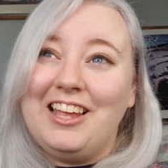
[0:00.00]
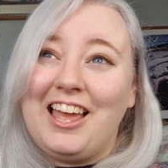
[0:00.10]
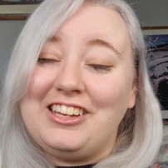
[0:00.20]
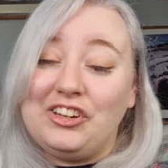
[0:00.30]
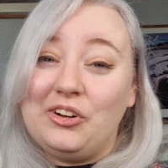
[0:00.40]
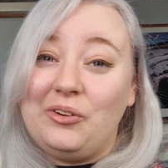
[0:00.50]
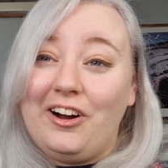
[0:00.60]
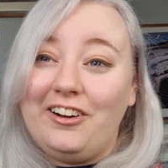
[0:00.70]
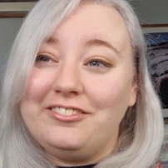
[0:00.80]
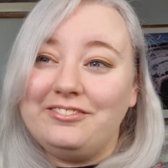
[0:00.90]
and you know
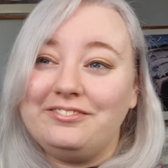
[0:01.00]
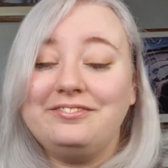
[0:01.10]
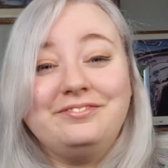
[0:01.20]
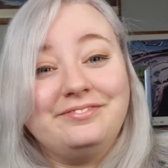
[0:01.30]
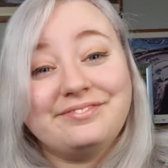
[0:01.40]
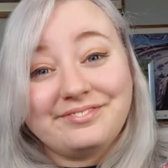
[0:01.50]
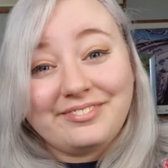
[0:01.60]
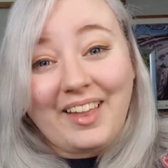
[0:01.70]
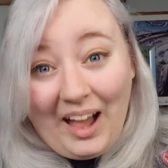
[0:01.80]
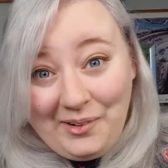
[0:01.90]
what?
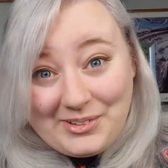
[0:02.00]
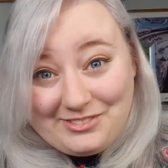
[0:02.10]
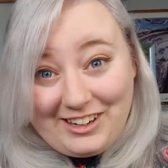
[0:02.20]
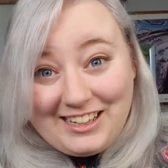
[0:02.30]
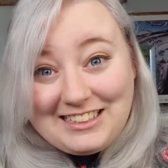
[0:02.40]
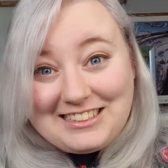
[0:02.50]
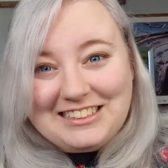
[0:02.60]
I was right.